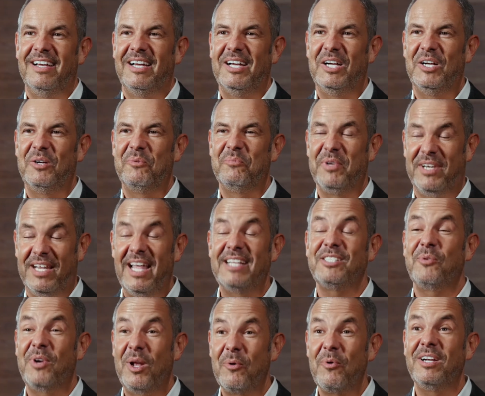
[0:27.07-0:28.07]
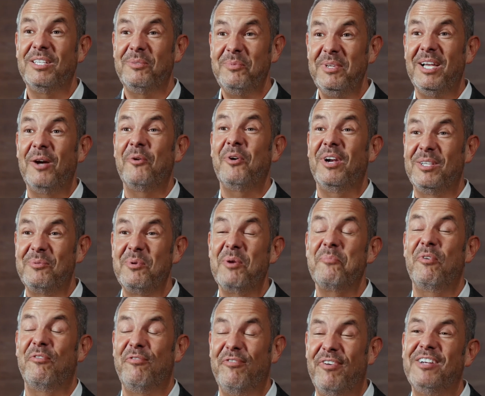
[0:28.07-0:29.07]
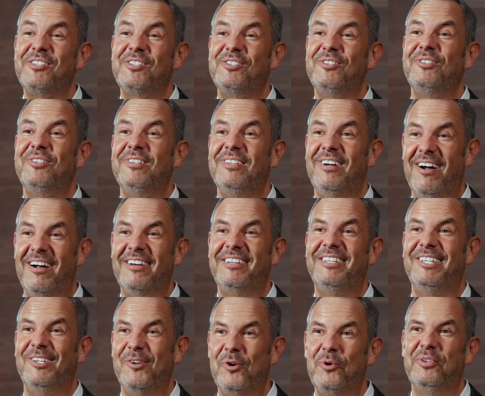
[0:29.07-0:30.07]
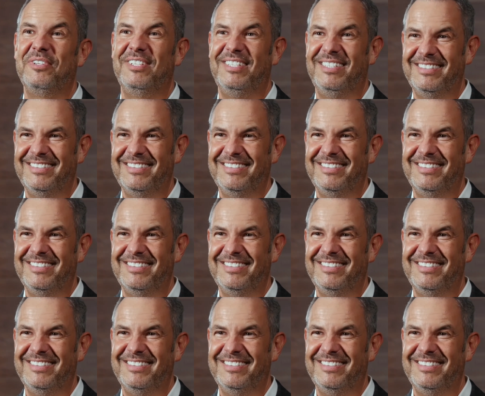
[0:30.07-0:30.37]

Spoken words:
But that's what I wanted to be. I wanted to be a professional hockey goalie.